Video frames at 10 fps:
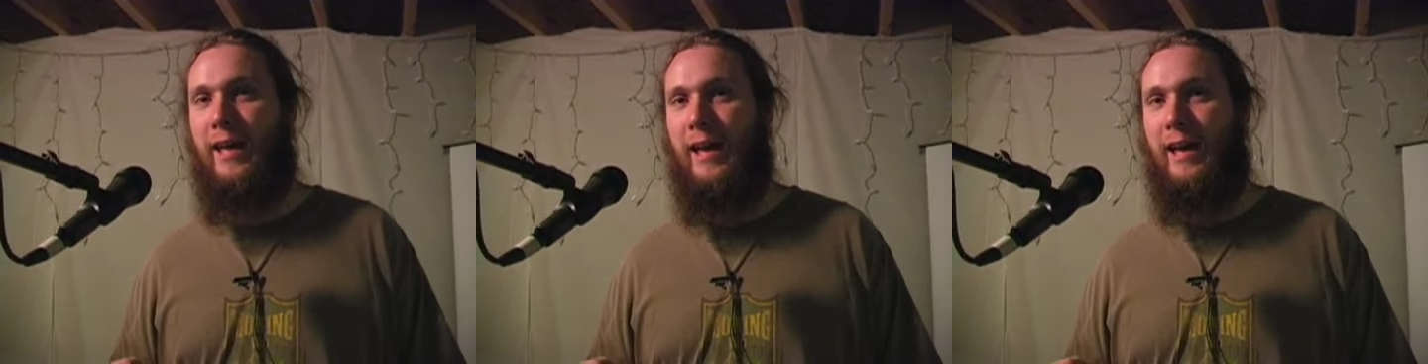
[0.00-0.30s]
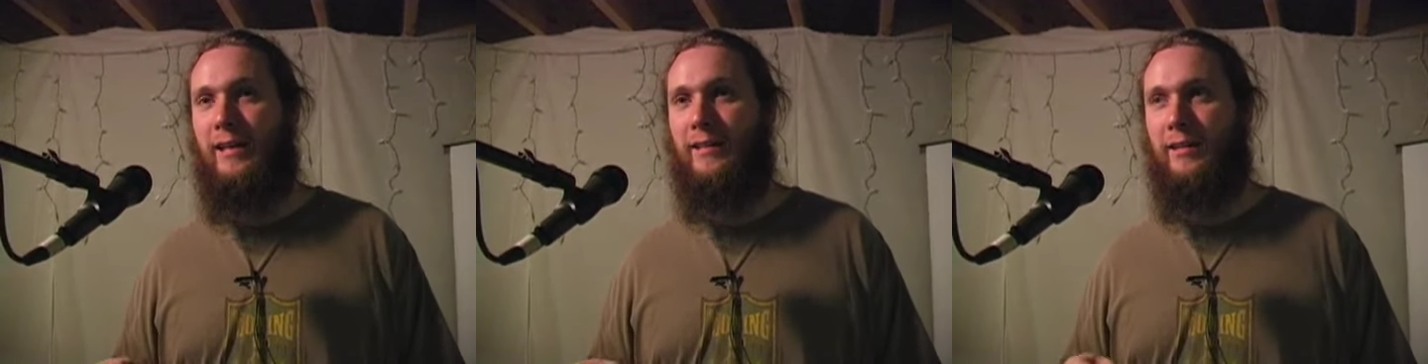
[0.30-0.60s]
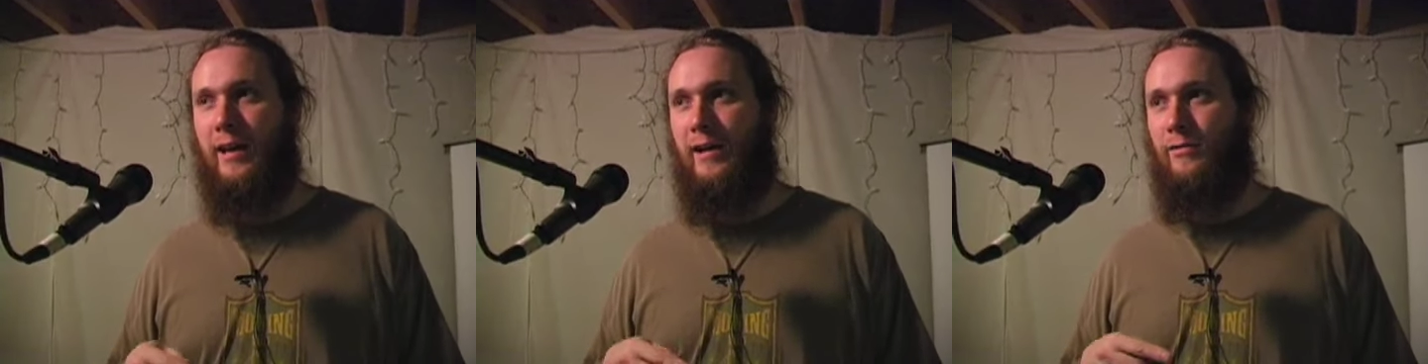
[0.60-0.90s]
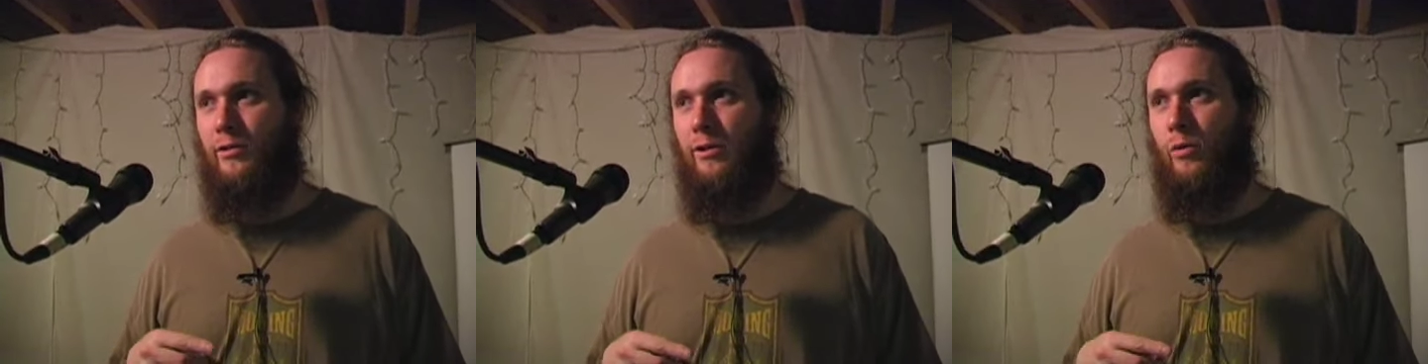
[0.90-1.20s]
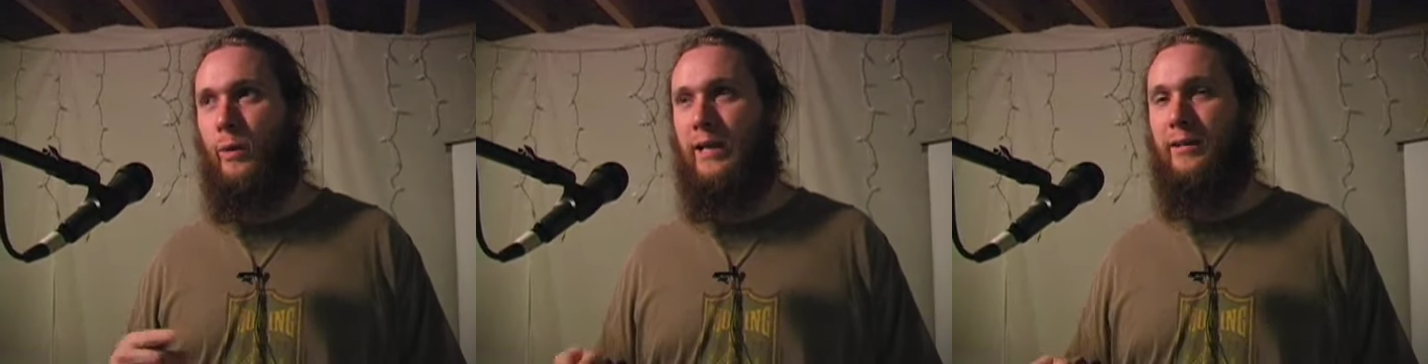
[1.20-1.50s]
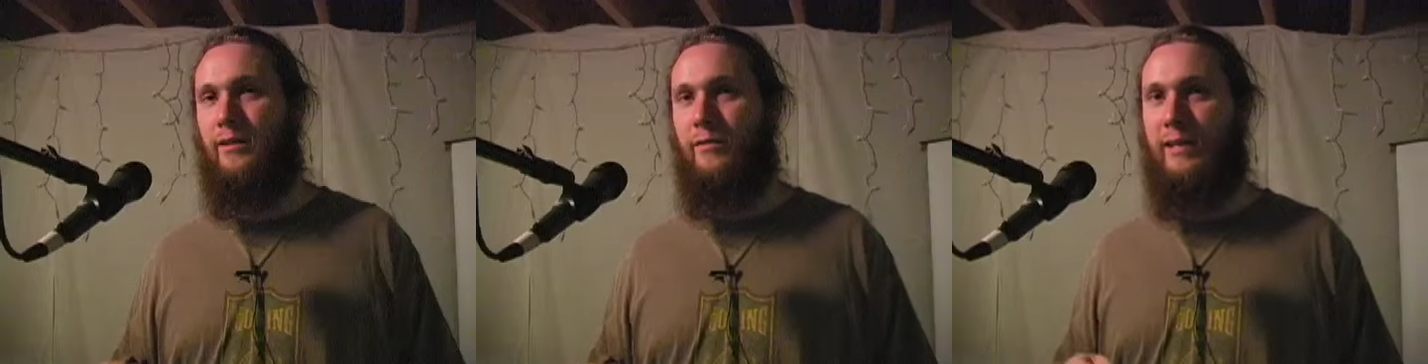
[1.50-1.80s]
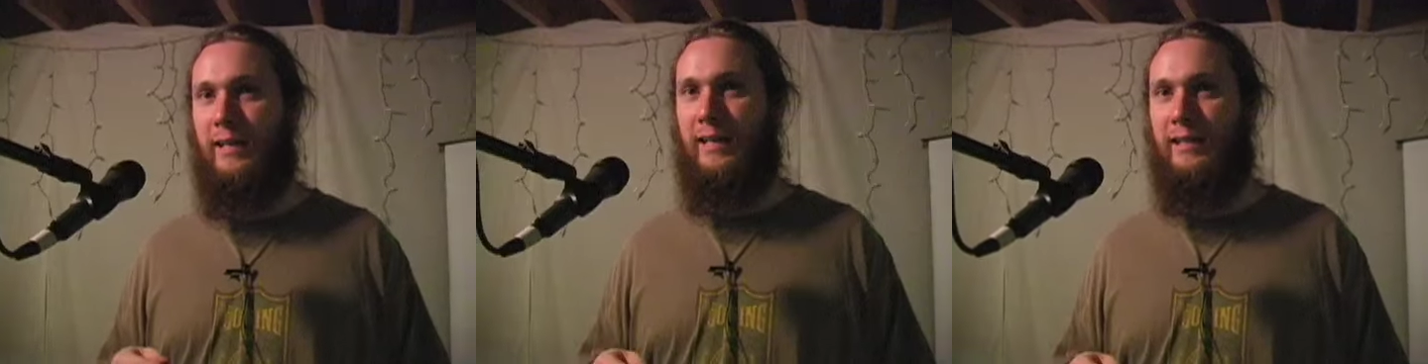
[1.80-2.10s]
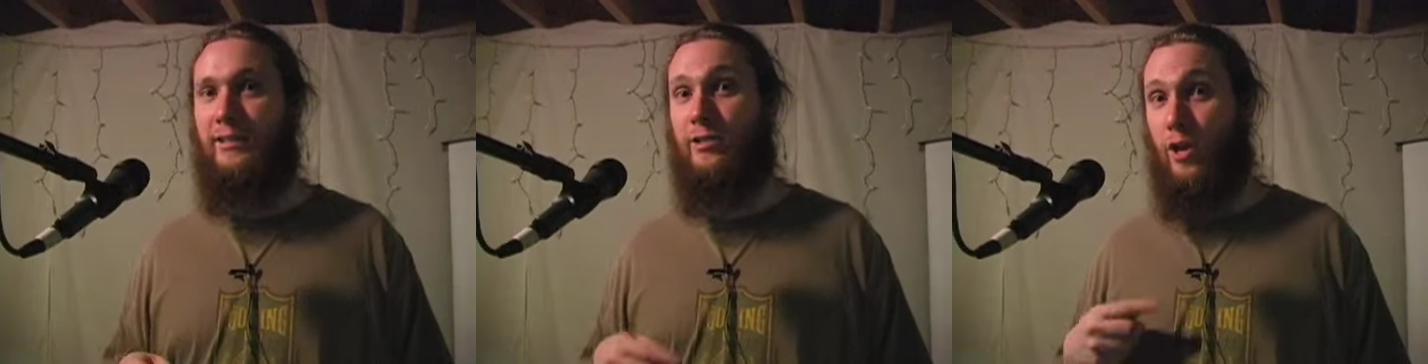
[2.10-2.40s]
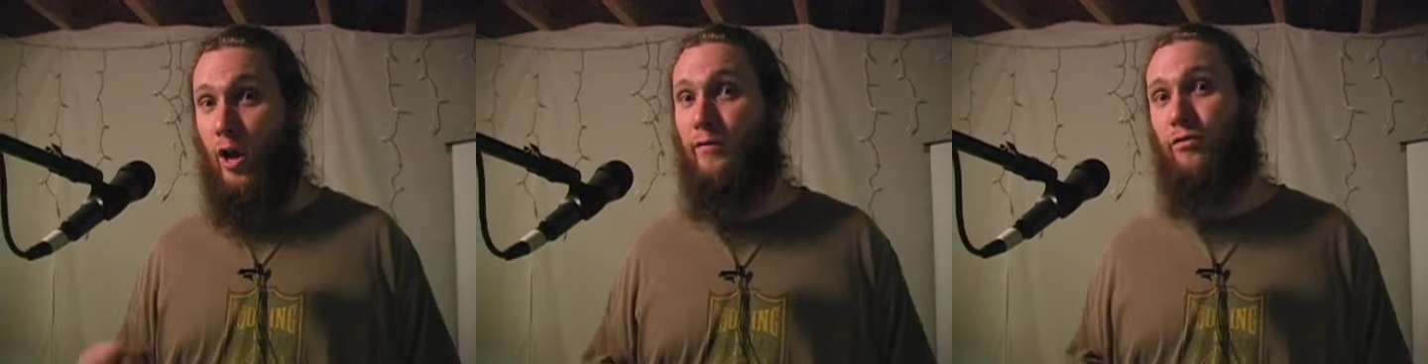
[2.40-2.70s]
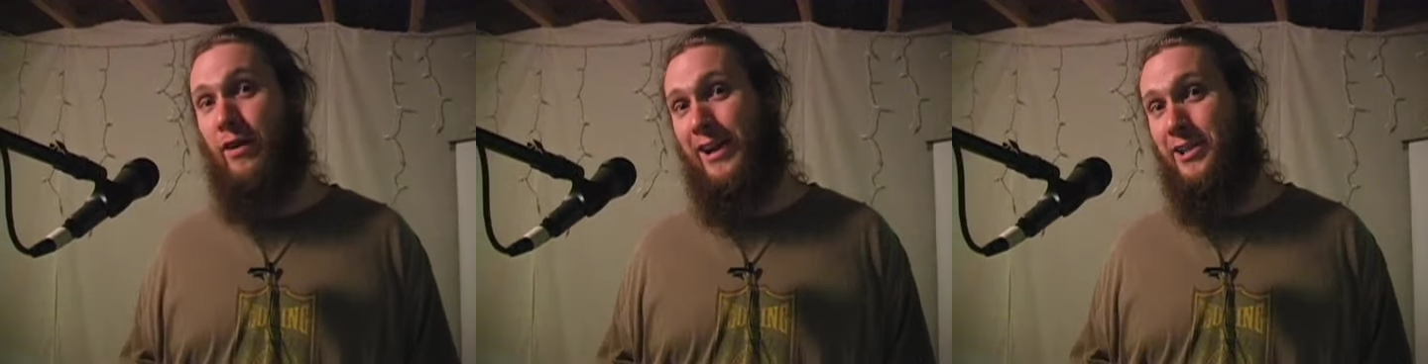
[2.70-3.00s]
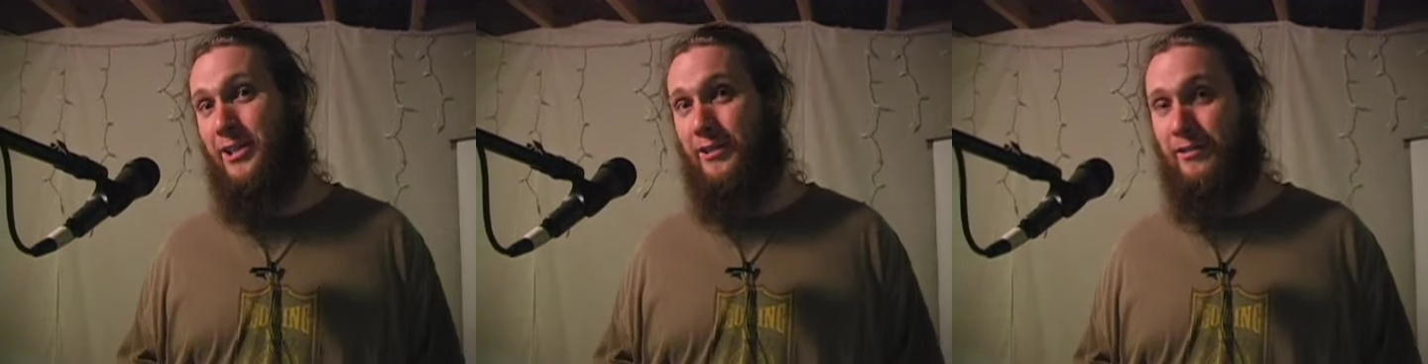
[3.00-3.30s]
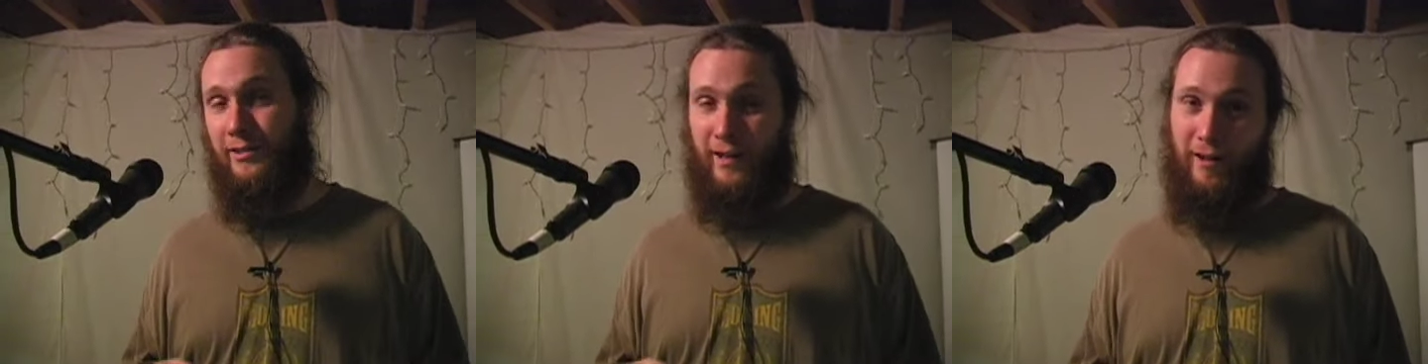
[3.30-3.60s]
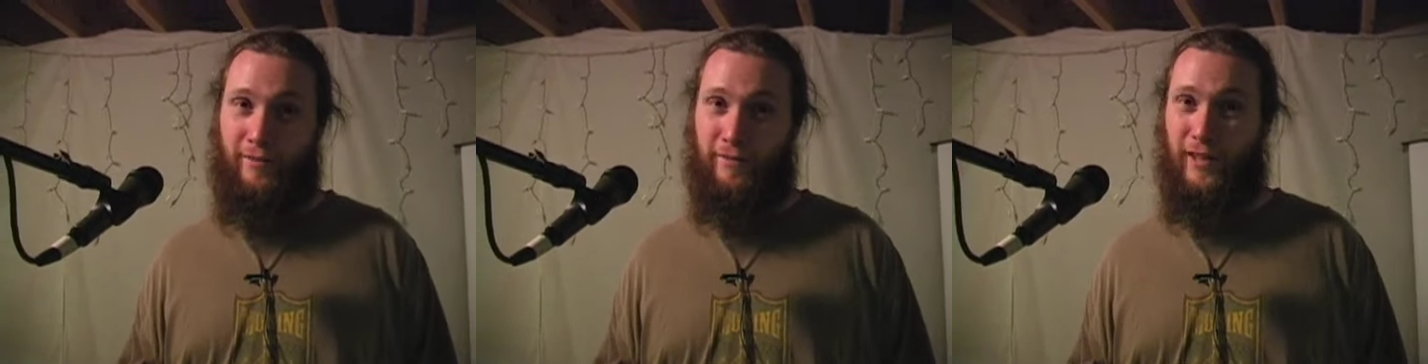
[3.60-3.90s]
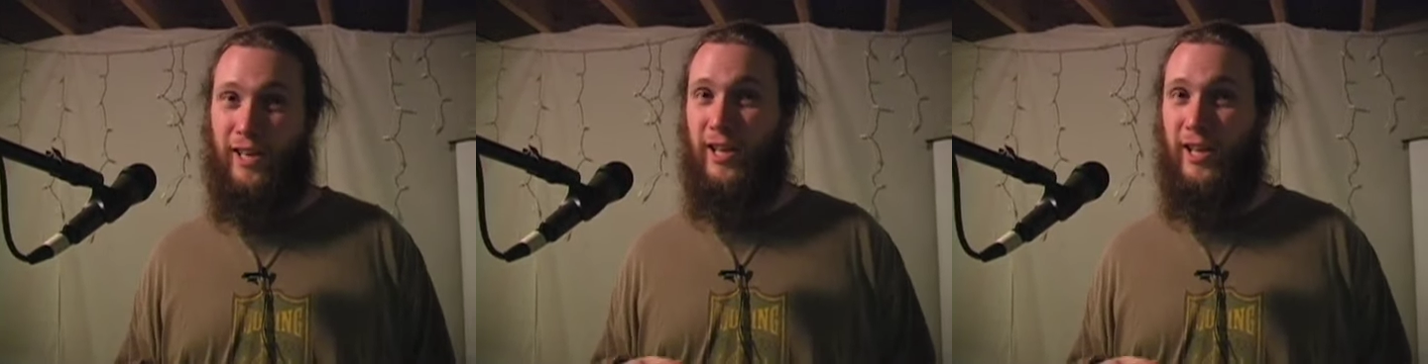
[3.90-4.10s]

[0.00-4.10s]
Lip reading: and after a week of eating non-fresh stuff,